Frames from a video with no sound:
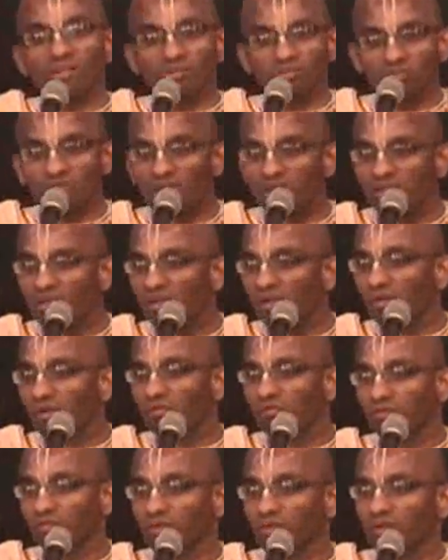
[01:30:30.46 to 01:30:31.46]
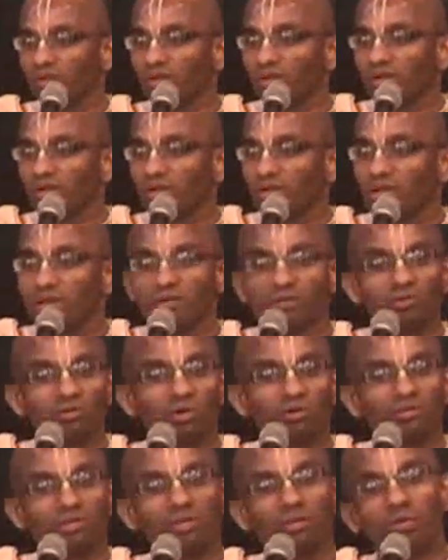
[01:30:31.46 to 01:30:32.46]
Krishna thereof. He did
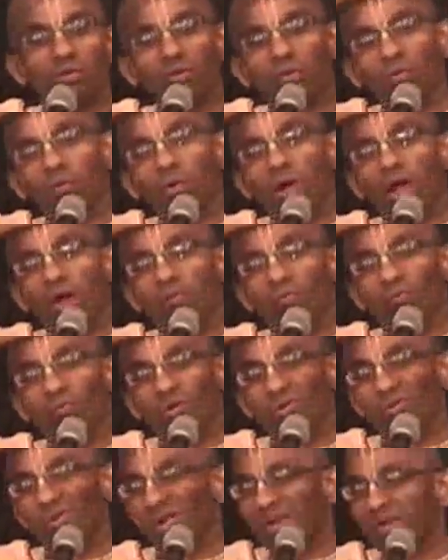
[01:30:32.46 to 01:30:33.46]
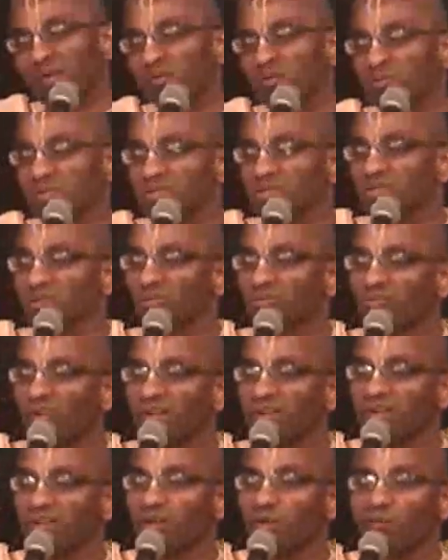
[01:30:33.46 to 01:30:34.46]
not think, oh, I, what do I get into the business of
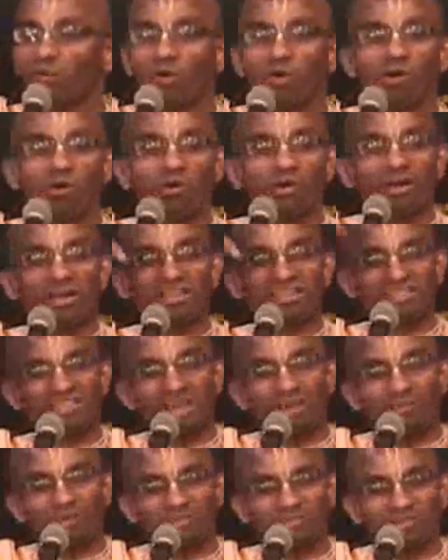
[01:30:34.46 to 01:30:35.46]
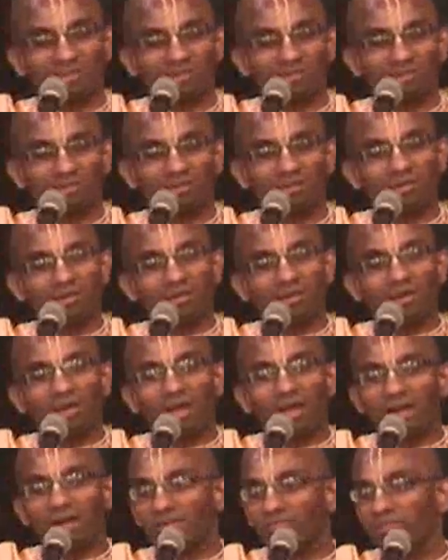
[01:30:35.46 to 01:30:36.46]
fighting a war and establishing
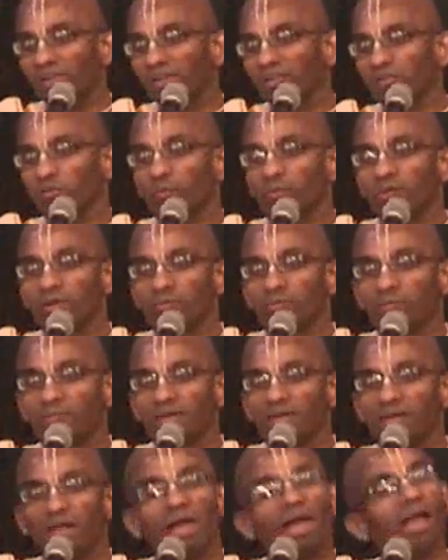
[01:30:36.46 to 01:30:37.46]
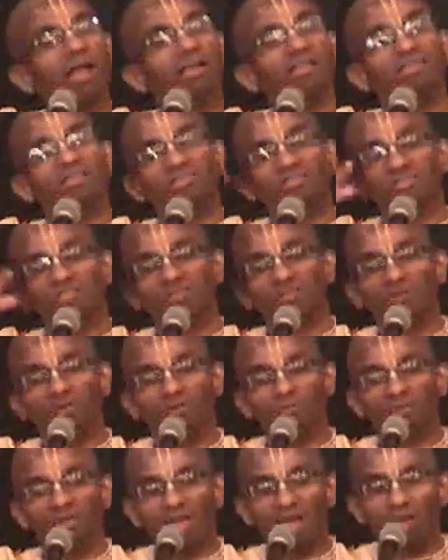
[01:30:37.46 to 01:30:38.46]
and defeating so many people? I'll just uh,
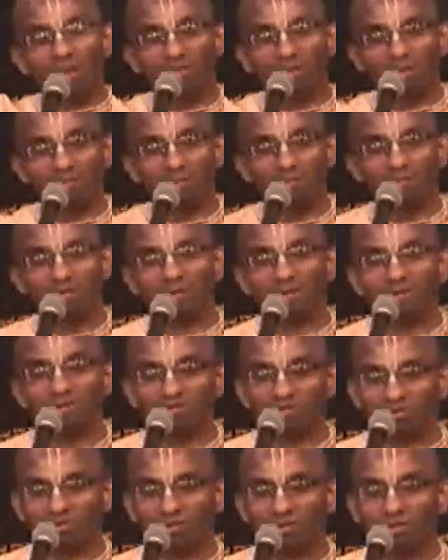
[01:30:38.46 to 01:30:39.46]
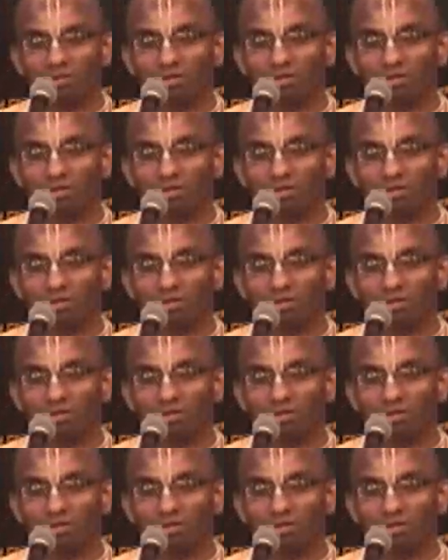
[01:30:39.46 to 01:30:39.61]
be happy remembering Krishna.